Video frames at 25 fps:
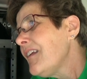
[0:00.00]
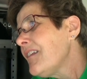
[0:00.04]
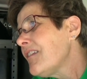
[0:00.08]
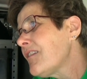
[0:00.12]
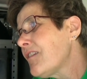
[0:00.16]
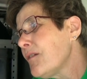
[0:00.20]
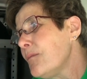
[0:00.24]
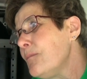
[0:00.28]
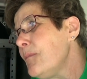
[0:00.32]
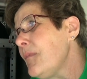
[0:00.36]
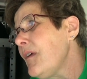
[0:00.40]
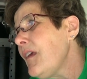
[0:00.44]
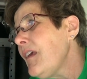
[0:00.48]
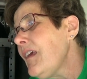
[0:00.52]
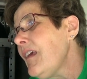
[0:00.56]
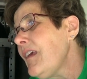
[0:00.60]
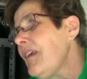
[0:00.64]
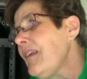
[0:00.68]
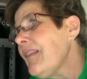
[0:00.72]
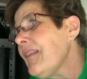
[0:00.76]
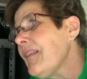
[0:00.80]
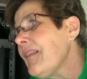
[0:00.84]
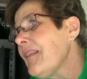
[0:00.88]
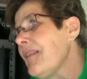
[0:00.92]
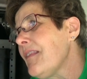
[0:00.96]
to
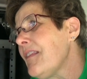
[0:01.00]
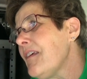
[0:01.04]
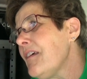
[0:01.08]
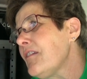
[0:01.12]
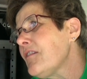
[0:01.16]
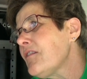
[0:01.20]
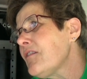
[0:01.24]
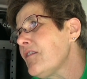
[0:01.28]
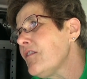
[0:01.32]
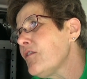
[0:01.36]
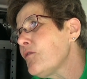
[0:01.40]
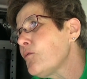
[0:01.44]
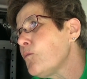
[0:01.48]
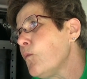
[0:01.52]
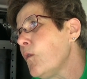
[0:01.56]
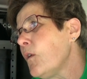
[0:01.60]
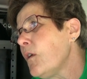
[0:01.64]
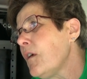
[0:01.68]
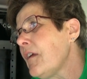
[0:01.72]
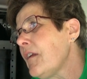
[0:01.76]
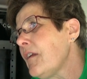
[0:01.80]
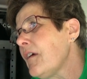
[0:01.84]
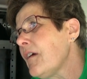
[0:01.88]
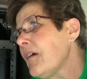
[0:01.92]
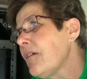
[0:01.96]
me, this is
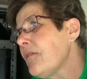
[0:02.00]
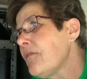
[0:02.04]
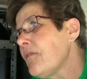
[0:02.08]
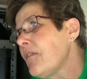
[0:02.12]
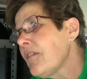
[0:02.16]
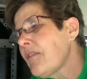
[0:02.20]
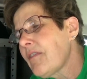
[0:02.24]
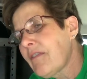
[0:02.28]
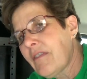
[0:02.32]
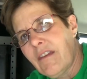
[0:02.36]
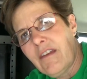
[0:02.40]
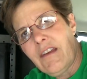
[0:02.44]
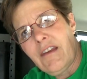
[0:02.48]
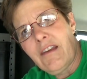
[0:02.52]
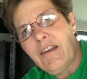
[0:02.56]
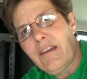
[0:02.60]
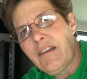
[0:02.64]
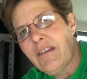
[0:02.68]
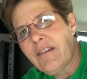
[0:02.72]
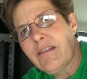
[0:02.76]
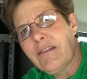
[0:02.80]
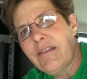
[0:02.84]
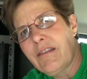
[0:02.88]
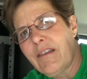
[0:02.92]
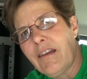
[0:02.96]
one of the
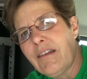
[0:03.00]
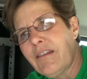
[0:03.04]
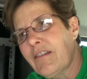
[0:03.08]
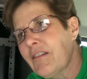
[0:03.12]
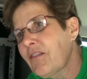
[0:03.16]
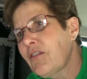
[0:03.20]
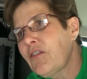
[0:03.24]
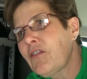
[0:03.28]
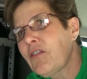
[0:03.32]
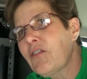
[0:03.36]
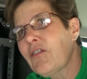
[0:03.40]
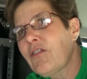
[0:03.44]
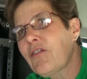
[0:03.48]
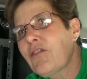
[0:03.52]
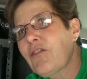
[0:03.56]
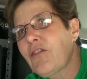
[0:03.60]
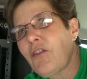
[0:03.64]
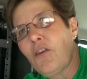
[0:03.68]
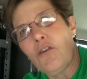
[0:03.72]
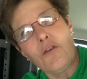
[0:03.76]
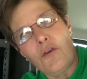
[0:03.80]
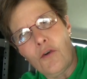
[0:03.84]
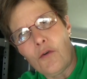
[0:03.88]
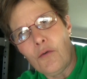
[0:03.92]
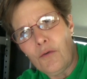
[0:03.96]
things that's just
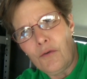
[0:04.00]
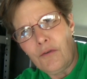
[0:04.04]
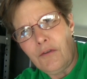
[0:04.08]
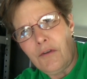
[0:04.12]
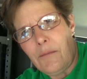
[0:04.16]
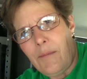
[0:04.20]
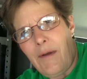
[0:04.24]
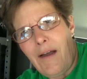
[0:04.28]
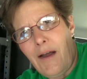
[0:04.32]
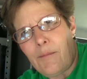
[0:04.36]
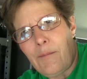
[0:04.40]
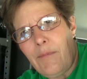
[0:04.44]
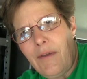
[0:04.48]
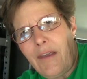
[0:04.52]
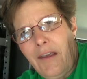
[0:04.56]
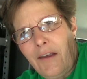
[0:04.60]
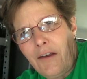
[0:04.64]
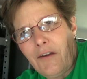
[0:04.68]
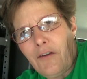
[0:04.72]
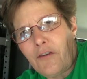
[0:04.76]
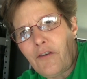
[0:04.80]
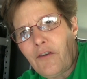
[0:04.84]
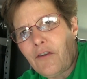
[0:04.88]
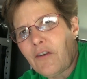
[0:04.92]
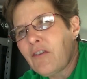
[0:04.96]
so cool about being
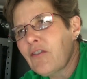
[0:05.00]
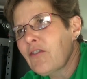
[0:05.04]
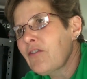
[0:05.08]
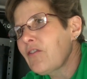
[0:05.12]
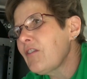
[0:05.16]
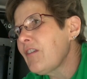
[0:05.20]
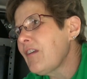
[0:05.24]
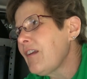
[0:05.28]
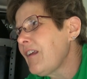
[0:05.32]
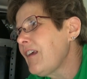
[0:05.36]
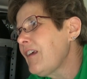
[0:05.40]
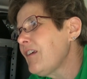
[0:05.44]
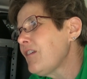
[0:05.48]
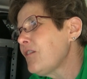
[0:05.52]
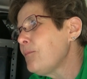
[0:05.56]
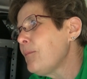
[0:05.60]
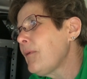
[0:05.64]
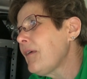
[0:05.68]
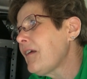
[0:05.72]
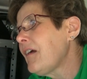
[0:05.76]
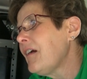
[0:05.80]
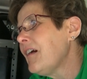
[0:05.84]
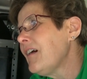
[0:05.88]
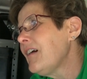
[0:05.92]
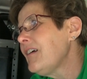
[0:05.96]
a Christian, is
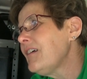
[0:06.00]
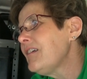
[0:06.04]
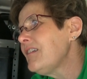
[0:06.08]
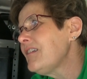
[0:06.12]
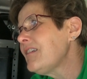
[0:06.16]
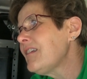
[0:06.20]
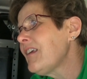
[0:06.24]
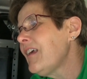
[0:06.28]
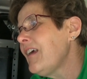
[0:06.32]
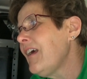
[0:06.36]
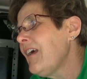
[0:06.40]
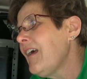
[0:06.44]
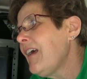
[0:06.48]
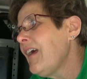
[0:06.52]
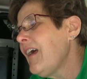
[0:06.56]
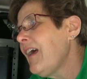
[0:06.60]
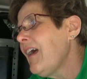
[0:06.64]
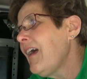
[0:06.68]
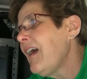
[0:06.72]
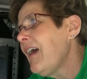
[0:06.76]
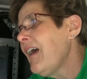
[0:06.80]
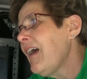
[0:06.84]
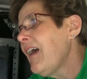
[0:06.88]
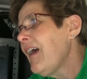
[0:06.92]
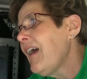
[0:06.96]
because
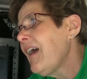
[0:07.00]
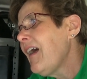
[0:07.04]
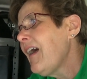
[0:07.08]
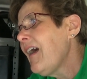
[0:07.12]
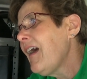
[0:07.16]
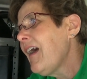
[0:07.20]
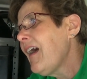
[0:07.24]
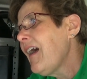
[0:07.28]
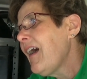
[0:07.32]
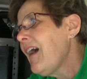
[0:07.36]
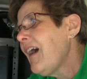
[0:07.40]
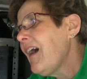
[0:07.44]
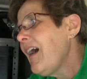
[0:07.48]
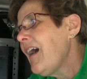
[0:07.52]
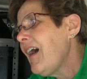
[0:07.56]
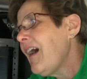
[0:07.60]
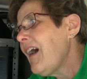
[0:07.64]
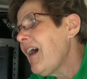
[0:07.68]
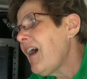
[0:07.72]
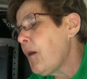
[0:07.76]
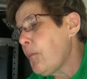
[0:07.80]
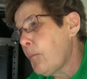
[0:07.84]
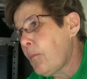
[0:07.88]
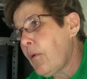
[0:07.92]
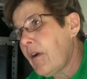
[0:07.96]

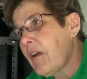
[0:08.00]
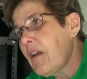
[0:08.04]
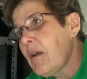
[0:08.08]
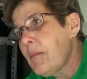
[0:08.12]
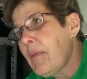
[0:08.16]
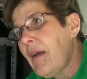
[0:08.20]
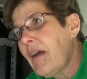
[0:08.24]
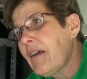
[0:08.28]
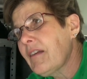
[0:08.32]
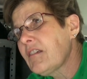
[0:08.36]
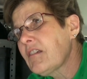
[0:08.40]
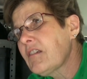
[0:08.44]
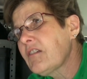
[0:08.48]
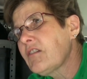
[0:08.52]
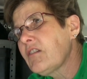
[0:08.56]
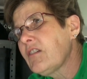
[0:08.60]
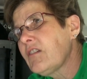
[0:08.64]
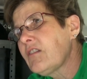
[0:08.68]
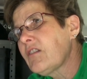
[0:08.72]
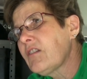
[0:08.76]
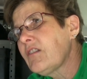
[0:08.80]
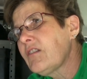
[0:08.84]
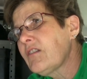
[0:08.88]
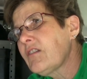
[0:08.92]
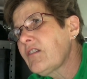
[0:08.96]
I pray about
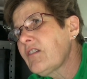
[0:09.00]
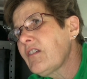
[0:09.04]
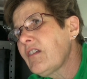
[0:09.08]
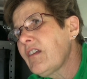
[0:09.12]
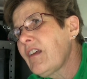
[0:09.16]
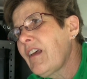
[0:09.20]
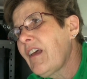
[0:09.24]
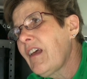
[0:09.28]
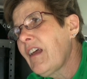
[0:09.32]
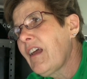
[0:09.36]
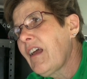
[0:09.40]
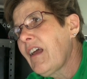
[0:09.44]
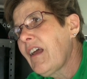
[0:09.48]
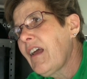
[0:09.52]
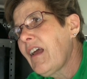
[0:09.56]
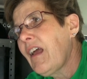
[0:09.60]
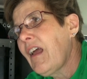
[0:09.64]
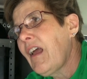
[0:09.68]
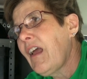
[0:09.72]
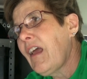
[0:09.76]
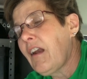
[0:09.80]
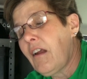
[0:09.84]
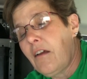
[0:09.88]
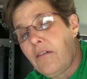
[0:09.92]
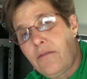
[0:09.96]
decisions,
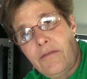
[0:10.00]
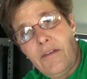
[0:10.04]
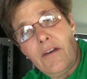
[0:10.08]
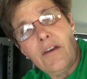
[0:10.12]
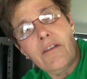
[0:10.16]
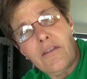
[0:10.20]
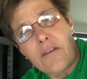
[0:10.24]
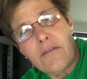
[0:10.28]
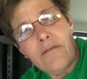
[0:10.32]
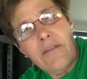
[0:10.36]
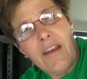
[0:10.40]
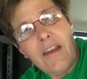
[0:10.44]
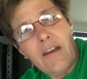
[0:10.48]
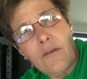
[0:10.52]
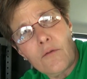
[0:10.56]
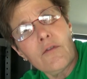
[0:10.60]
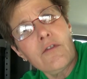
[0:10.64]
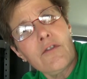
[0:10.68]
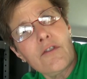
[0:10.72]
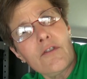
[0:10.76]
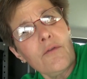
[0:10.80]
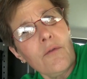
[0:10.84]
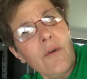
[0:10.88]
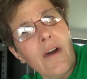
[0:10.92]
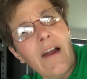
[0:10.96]
and I felt the van
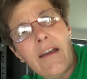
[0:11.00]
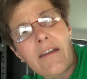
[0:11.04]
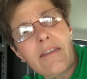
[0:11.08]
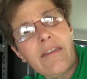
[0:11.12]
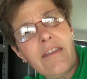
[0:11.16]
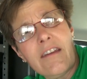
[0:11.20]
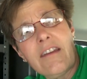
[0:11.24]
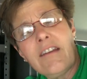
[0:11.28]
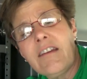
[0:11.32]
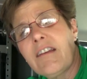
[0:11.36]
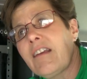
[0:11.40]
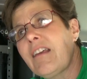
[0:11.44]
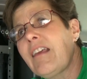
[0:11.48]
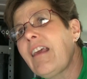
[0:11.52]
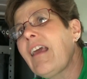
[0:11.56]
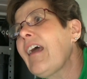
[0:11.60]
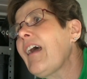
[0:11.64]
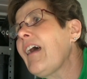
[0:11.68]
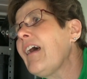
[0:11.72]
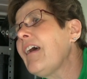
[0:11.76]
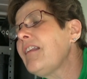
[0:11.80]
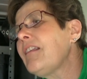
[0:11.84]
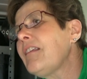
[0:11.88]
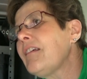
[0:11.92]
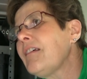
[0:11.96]
was the right thing to
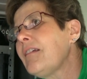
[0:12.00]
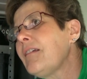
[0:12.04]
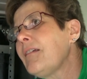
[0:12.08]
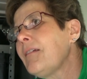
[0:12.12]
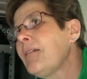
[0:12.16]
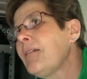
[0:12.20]
get.